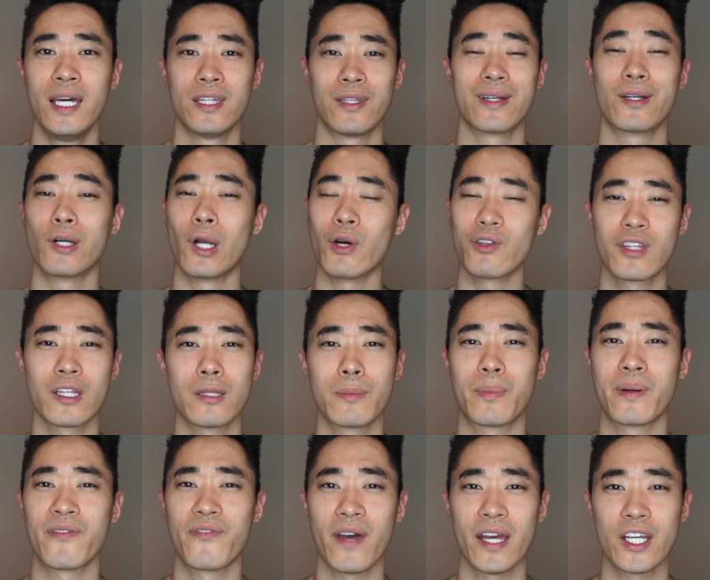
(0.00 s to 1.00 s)
the growth of the
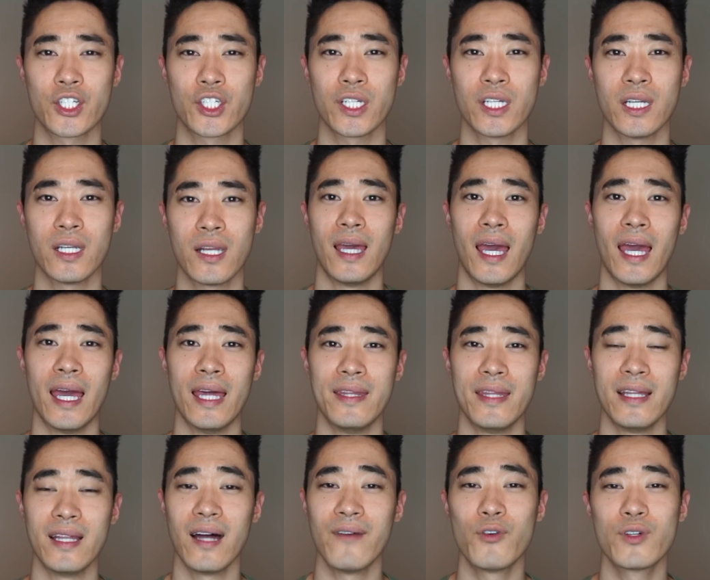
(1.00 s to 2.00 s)
profession, and
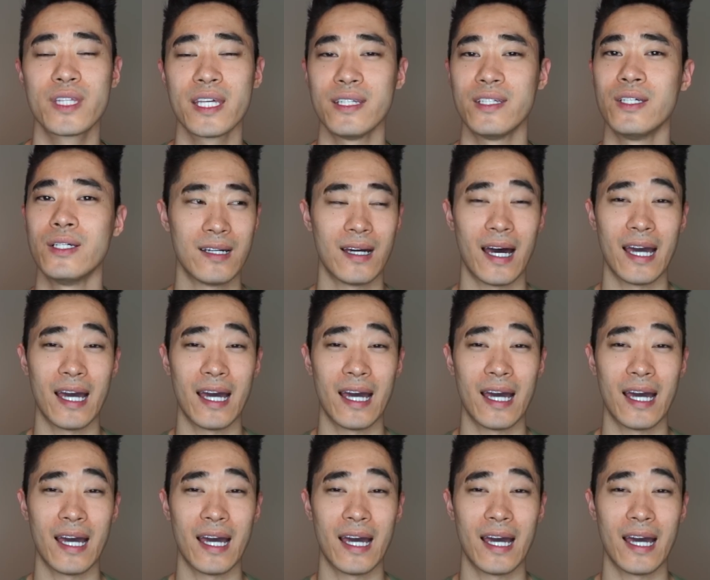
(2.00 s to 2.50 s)
they love what they do.